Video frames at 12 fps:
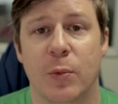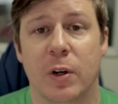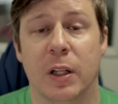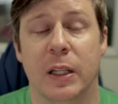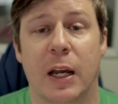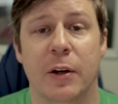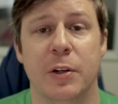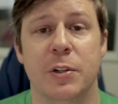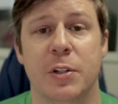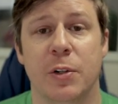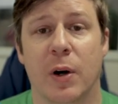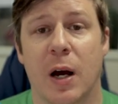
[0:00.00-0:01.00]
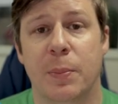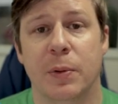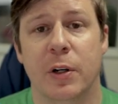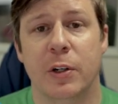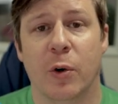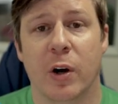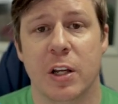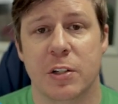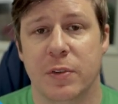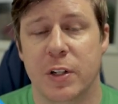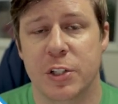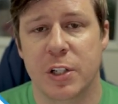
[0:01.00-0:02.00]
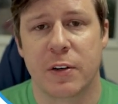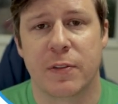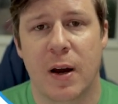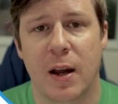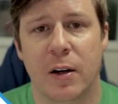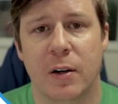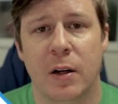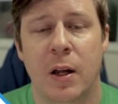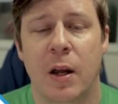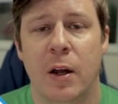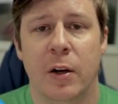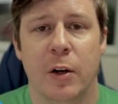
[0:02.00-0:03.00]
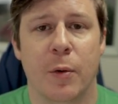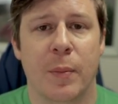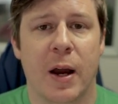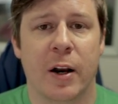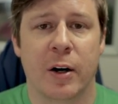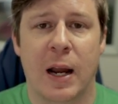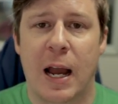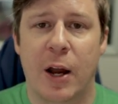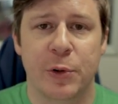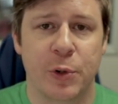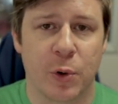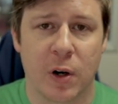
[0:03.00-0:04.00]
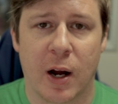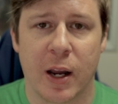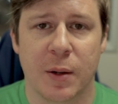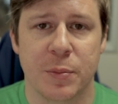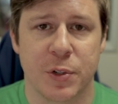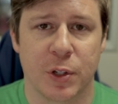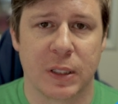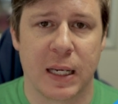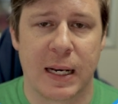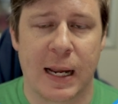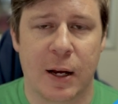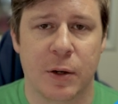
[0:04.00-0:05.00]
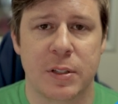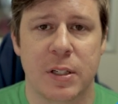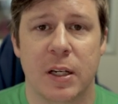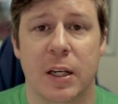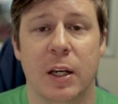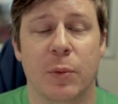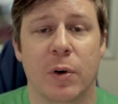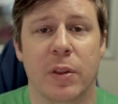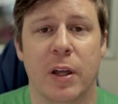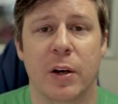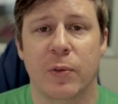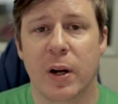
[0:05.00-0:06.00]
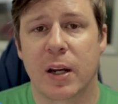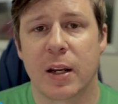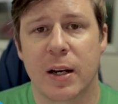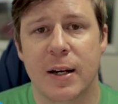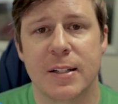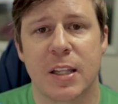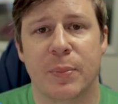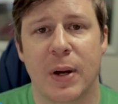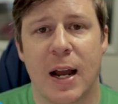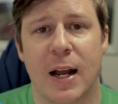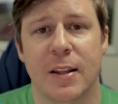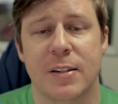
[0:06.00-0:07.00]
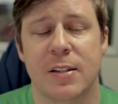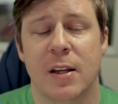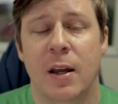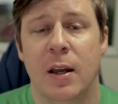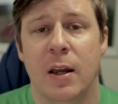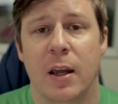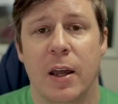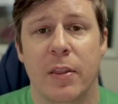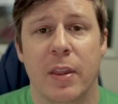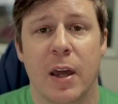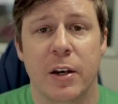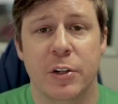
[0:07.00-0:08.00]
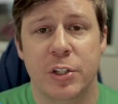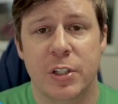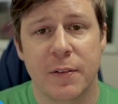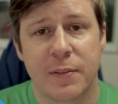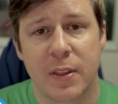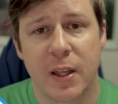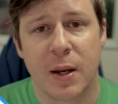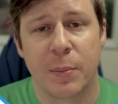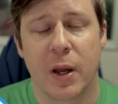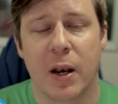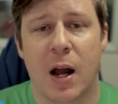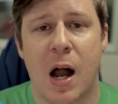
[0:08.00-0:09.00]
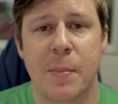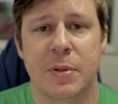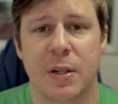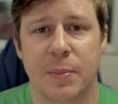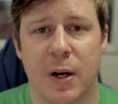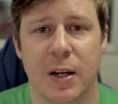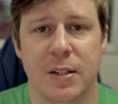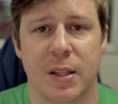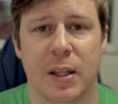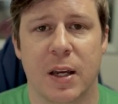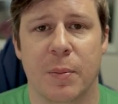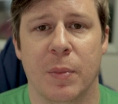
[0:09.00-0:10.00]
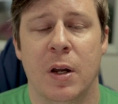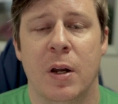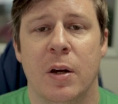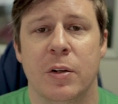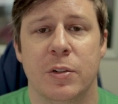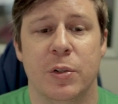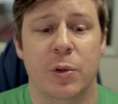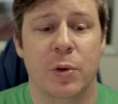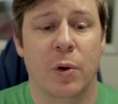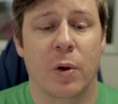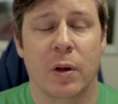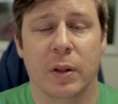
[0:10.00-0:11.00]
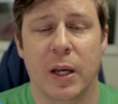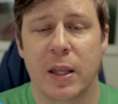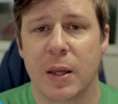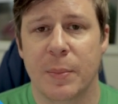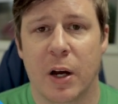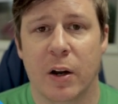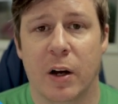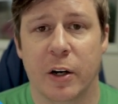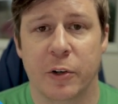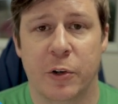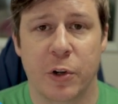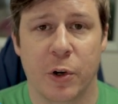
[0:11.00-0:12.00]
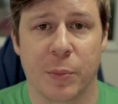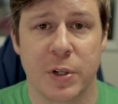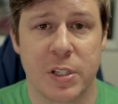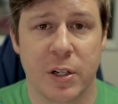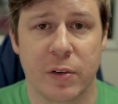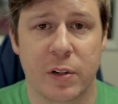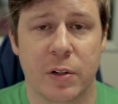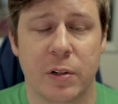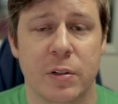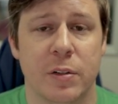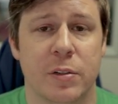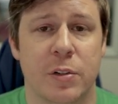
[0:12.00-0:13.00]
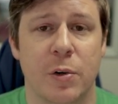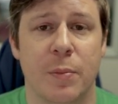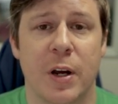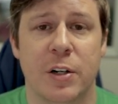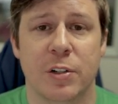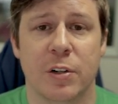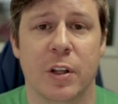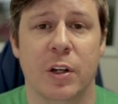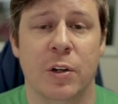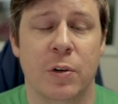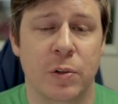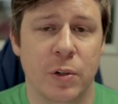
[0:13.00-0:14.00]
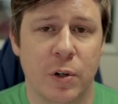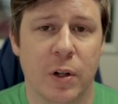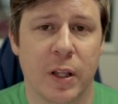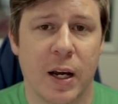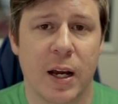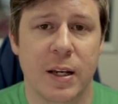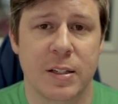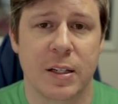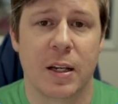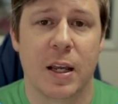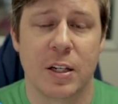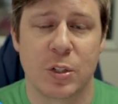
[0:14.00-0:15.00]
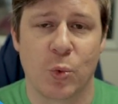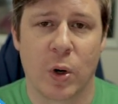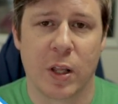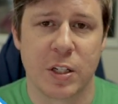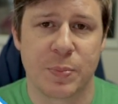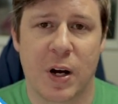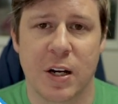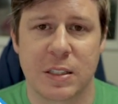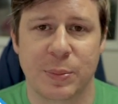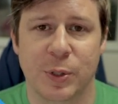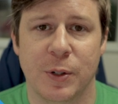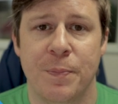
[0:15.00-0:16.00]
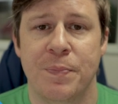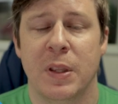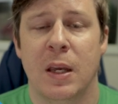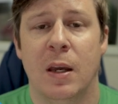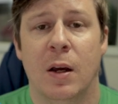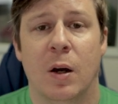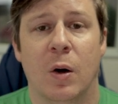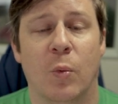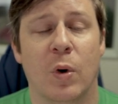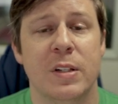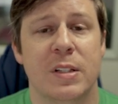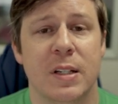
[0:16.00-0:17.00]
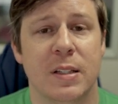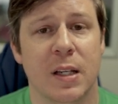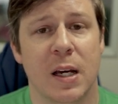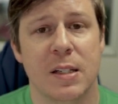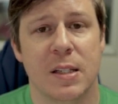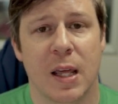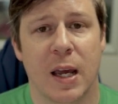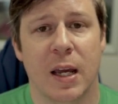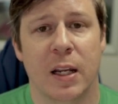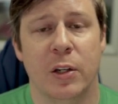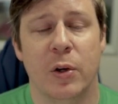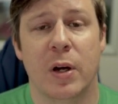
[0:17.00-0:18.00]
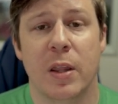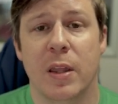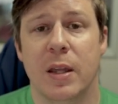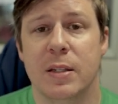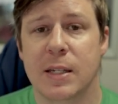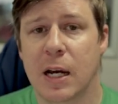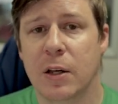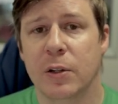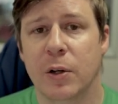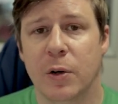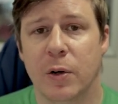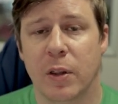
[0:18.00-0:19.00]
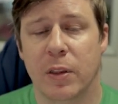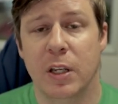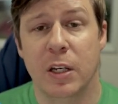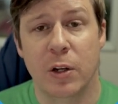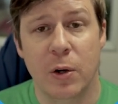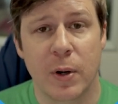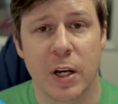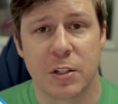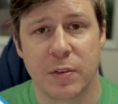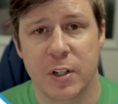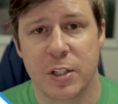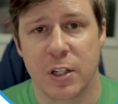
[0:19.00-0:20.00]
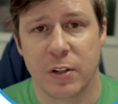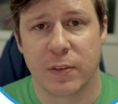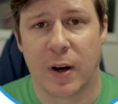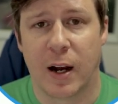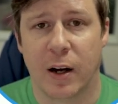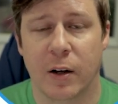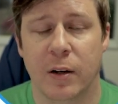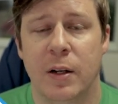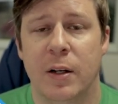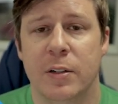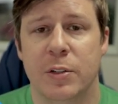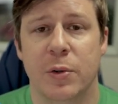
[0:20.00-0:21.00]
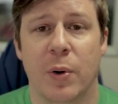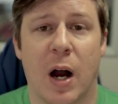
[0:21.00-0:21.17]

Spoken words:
will allow you to upload your SVG file no matter how your items are laid out. It will then recognize the paths and then shift them and optimize them to lay them out onto your material to make sure that you utilize it as well as possible. Once it does that, you can then download the new SVG file to